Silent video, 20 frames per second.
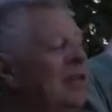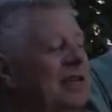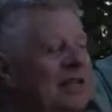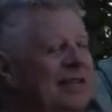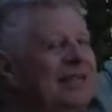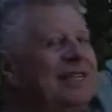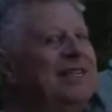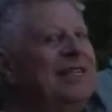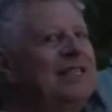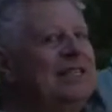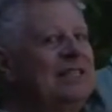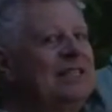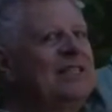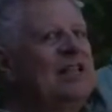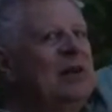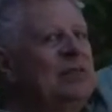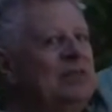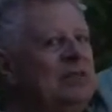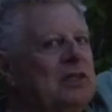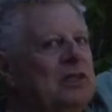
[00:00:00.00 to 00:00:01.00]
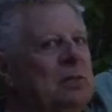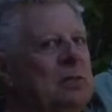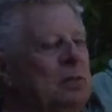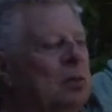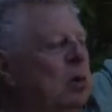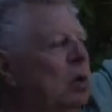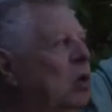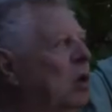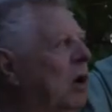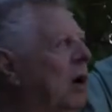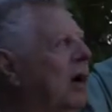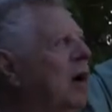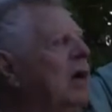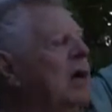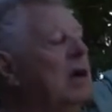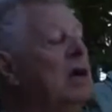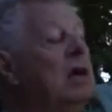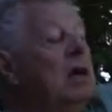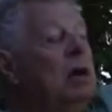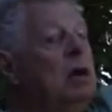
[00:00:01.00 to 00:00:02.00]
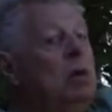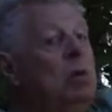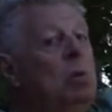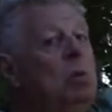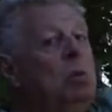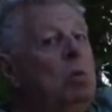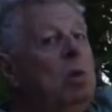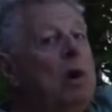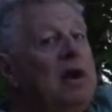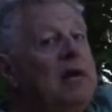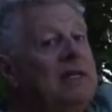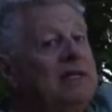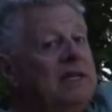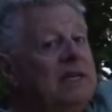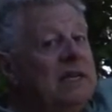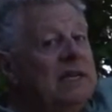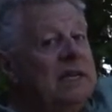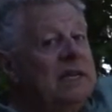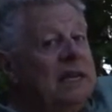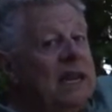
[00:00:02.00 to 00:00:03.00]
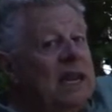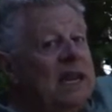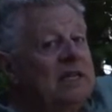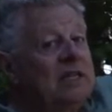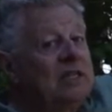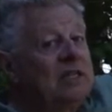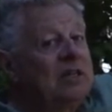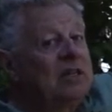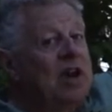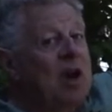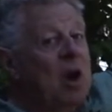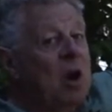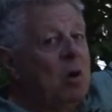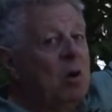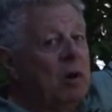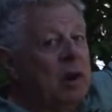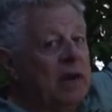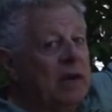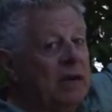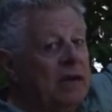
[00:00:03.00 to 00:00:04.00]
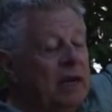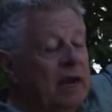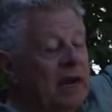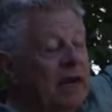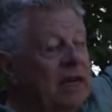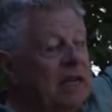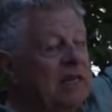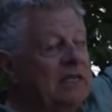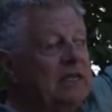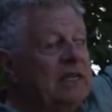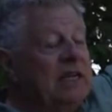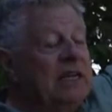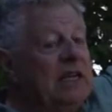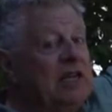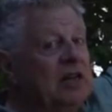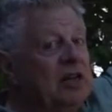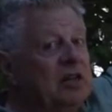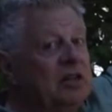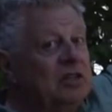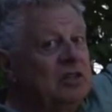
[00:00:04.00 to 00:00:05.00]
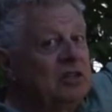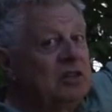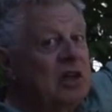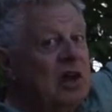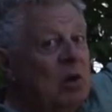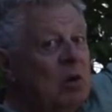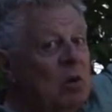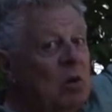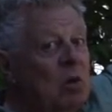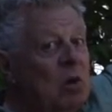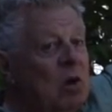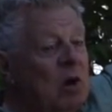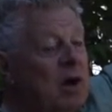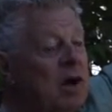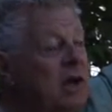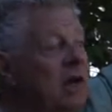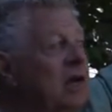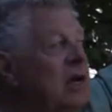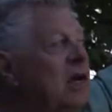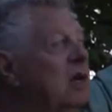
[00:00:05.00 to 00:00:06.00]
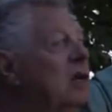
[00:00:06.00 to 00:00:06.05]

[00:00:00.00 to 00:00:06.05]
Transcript: It needs some support. Once it gets going, and as the years go on,